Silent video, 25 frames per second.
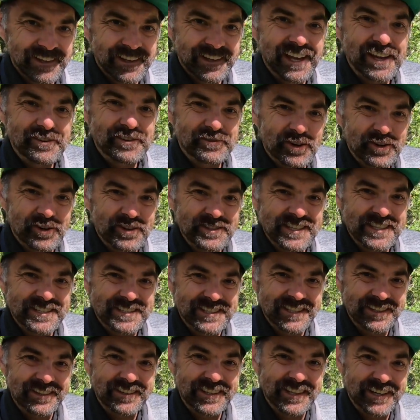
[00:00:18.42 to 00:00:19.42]
Hey folks, it's
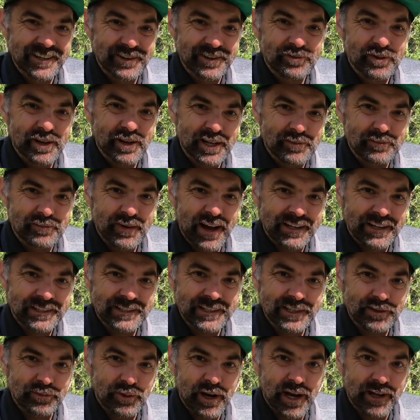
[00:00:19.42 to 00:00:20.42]
Dylan here. Welcome back to
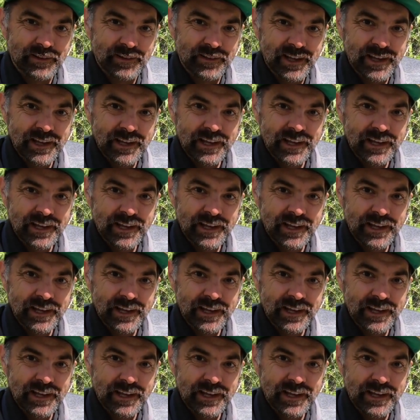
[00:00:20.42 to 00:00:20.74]
Eat Wild.